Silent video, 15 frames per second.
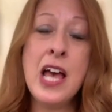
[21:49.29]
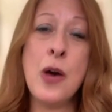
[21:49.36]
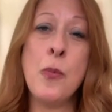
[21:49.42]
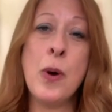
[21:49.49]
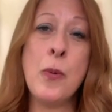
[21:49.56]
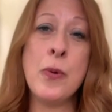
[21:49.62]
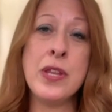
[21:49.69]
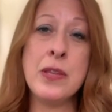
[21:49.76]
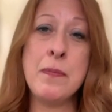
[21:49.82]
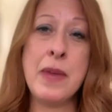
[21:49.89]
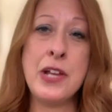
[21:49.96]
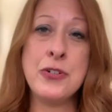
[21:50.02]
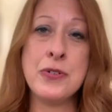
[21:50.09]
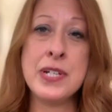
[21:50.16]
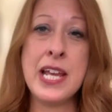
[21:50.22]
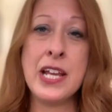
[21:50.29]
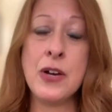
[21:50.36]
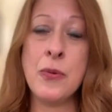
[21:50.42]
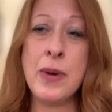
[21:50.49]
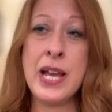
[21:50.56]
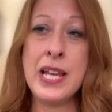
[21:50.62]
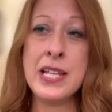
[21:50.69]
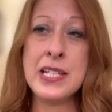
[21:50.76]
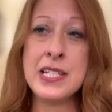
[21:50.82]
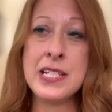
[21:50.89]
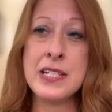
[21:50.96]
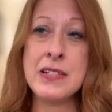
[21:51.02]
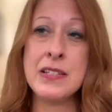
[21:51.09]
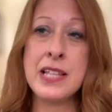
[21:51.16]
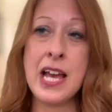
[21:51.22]
and what were the major
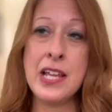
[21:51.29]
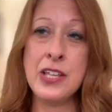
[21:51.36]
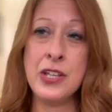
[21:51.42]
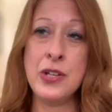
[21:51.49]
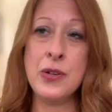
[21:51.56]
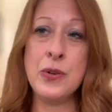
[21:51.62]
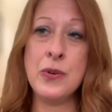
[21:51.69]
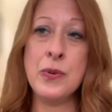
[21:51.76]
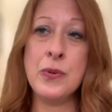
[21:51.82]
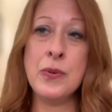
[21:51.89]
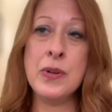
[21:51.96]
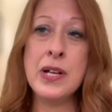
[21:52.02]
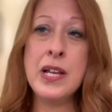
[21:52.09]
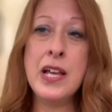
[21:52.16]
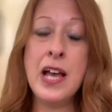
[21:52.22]
takeaways that you